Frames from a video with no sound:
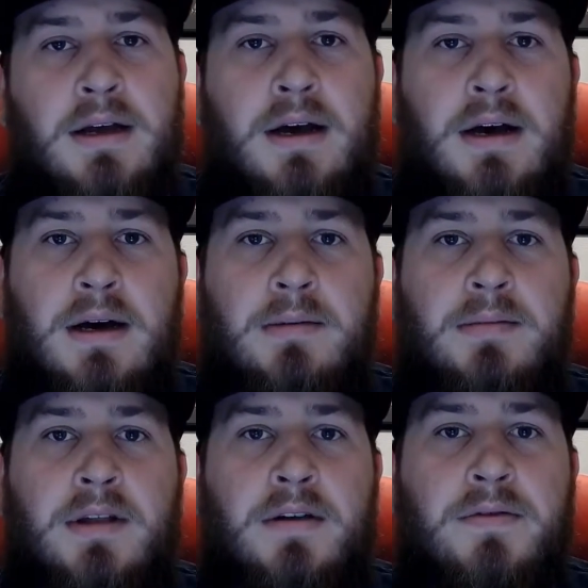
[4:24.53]

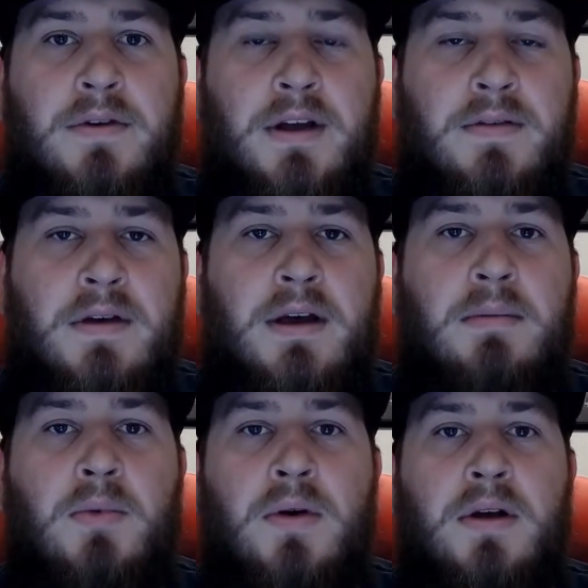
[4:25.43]
therefore giving a
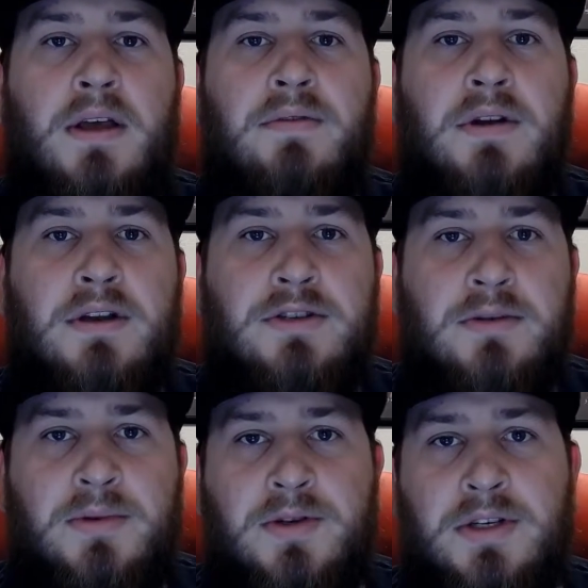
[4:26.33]
more even
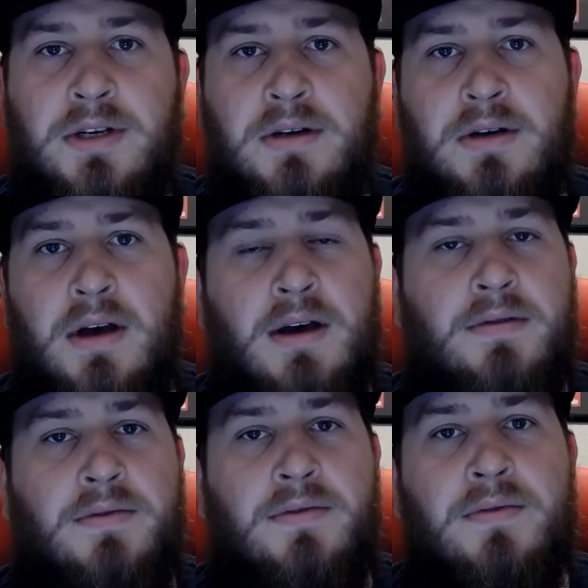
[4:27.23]
distribution
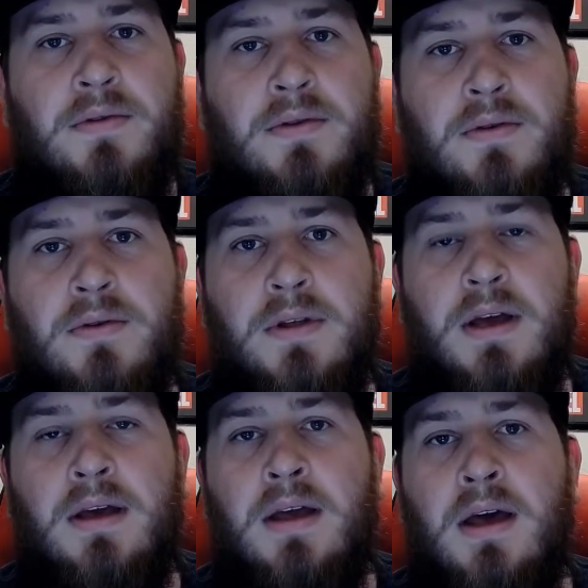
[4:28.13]
of
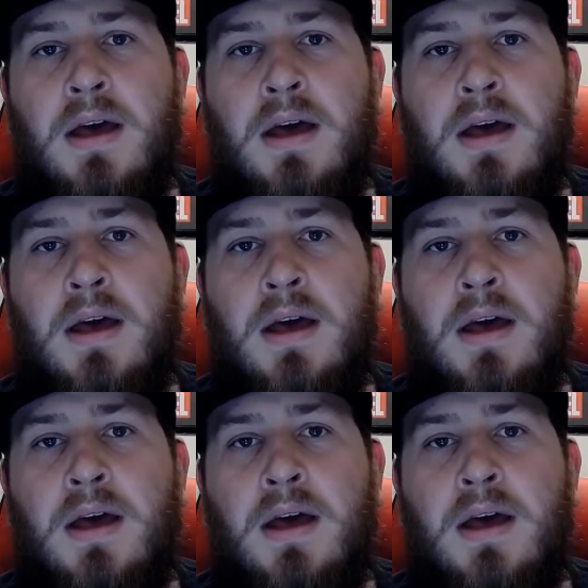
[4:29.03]
cooling.